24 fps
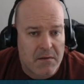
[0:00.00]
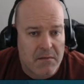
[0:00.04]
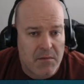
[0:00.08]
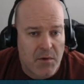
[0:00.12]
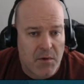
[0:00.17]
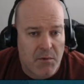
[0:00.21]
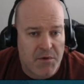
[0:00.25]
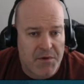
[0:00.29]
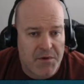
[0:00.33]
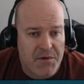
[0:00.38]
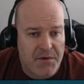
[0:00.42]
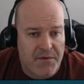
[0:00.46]

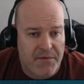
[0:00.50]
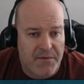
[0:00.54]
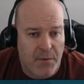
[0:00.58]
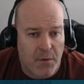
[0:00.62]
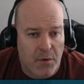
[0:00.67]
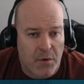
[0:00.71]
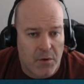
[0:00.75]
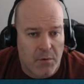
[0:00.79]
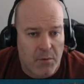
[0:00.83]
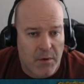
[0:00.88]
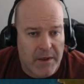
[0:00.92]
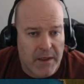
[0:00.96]
But we'll do
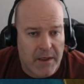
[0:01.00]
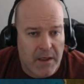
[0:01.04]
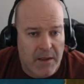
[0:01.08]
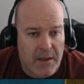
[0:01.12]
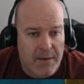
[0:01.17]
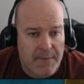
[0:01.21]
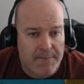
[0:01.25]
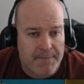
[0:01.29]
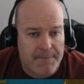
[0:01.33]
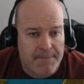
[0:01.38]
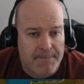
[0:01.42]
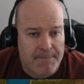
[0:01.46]
4, why
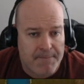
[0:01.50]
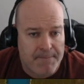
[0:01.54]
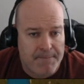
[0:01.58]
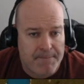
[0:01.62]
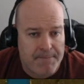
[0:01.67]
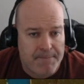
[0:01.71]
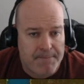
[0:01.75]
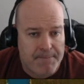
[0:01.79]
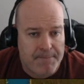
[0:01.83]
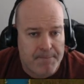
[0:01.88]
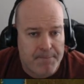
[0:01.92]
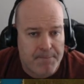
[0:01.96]
not?
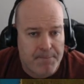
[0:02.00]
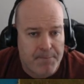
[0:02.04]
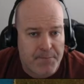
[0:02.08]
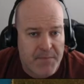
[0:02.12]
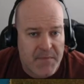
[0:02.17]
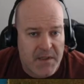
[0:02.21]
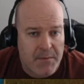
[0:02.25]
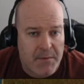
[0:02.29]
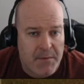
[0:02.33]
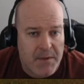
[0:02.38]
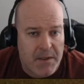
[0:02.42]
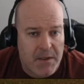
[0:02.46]

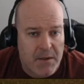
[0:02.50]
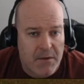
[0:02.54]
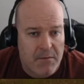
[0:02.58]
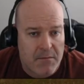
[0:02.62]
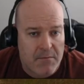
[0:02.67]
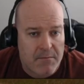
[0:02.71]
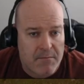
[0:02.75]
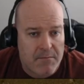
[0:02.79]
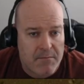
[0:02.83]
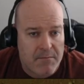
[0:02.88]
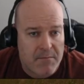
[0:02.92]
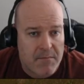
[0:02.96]
There we go.
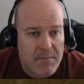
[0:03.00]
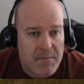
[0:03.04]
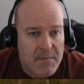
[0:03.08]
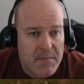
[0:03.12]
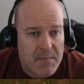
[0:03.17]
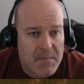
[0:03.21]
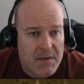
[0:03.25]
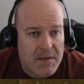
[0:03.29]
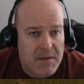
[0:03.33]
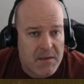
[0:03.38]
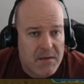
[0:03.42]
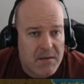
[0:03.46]

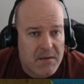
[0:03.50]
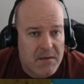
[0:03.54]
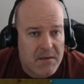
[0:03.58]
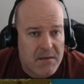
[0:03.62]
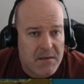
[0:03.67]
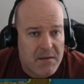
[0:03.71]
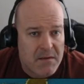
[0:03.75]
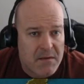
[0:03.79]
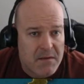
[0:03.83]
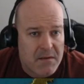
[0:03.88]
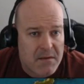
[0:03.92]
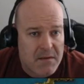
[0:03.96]

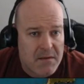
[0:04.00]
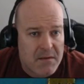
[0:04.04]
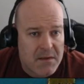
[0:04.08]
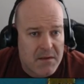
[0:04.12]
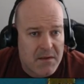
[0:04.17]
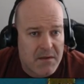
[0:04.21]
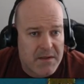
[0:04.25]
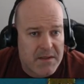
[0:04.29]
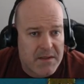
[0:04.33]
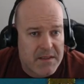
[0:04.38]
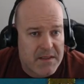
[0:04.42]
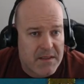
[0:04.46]

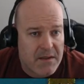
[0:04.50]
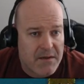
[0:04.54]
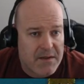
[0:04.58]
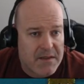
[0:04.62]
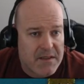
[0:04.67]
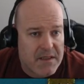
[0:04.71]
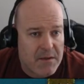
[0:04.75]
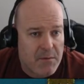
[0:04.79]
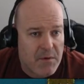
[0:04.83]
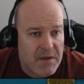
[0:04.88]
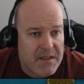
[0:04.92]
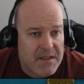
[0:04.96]
So let's tell this
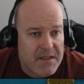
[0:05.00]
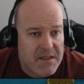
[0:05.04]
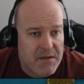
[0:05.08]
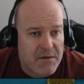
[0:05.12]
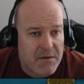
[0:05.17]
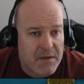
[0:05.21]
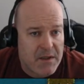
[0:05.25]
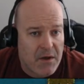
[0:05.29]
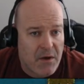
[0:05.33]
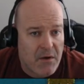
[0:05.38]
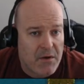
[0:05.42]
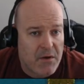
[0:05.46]
thing what it's
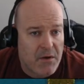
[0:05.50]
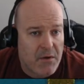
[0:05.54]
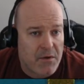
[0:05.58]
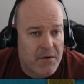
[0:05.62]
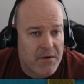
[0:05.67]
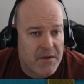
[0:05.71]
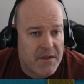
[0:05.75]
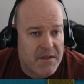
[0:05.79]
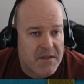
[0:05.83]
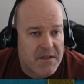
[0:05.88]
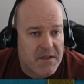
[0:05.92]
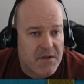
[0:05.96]
doing. Oh, it only
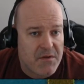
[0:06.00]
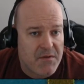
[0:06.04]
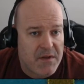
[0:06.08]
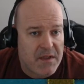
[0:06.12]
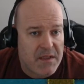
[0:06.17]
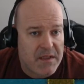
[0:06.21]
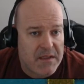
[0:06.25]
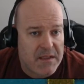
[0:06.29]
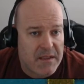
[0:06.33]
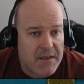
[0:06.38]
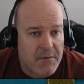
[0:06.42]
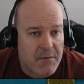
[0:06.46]
does 2
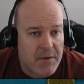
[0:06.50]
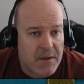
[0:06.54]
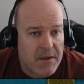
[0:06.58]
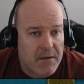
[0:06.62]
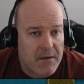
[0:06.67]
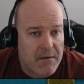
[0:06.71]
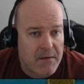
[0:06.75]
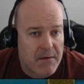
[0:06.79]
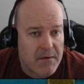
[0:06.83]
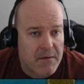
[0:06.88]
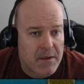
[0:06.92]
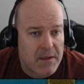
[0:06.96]
things anyway.
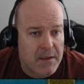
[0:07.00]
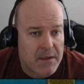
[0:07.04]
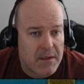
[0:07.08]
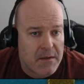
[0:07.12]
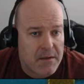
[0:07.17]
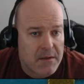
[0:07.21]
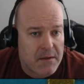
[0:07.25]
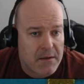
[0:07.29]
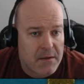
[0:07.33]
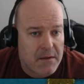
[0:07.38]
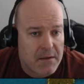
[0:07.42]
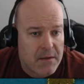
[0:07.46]
Okay.